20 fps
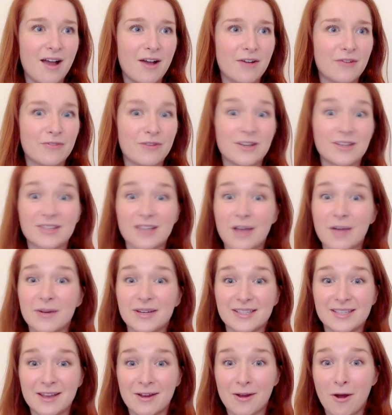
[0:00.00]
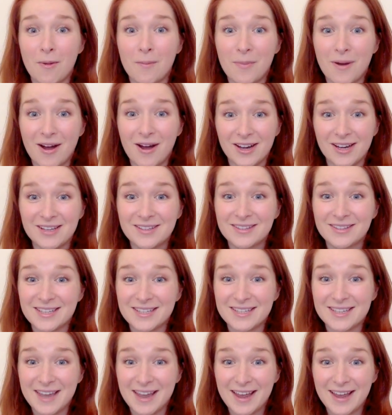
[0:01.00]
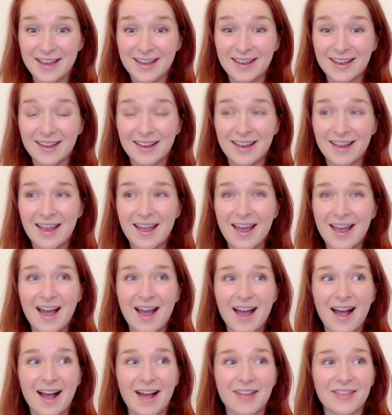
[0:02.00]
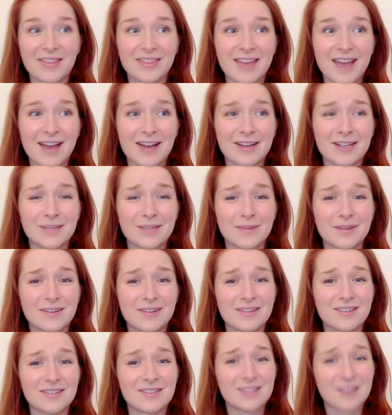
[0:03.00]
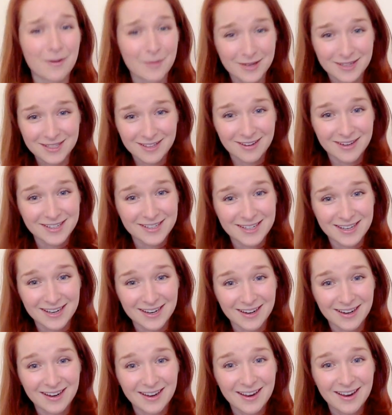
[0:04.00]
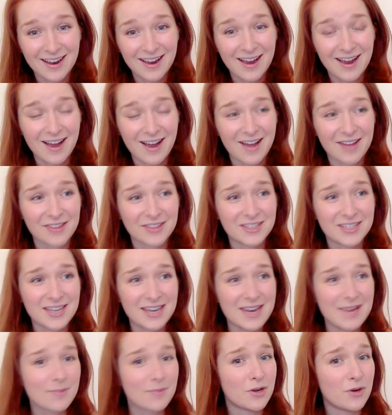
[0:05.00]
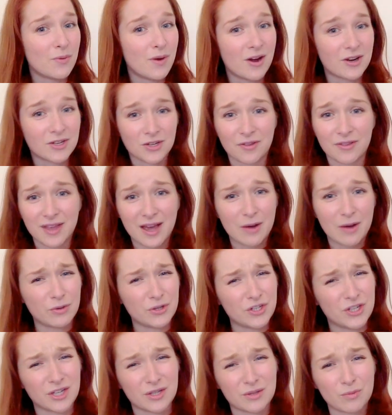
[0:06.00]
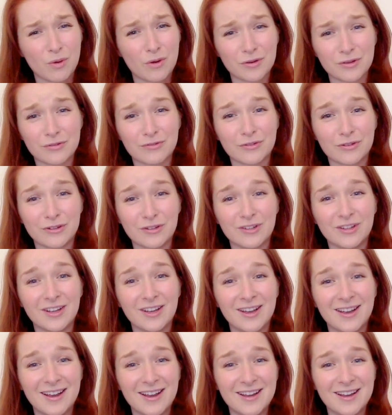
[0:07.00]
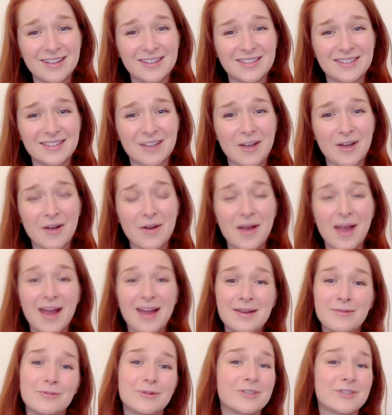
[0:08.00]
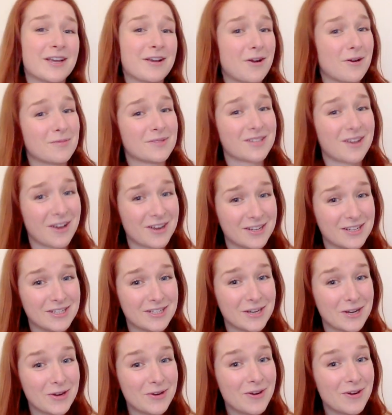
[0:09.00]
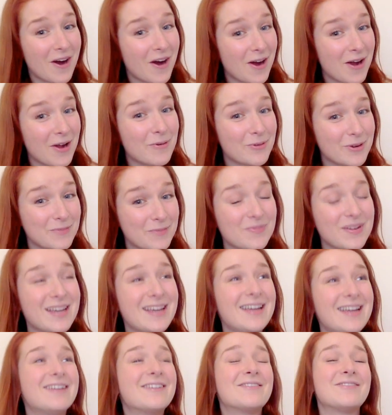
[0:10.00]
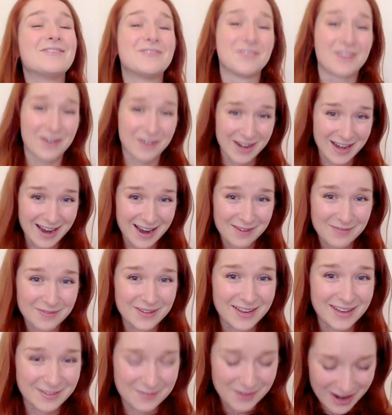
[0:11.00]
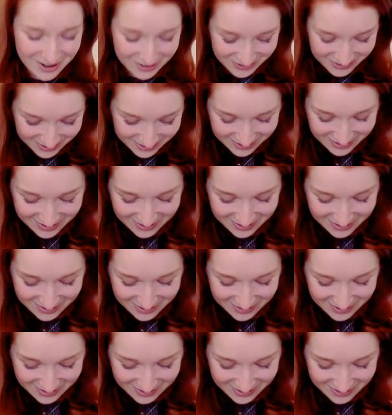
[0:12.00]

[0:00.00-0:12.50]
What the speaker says: first go at a sitcom pilot this year, and that has been so exciting. The team who worked on that were just wonderful. So any more sitcoms that I could do, I would be very happy about.